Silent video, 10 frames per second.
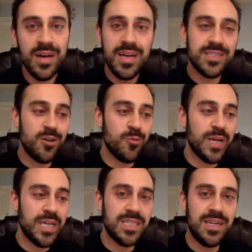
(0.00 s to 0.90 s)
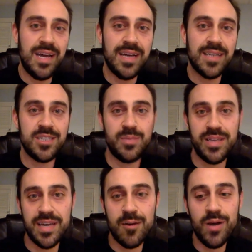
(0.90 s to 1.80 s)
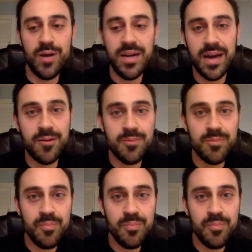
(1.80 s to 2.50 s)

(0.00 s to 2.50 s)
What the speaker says: is no reason it has to be that way now.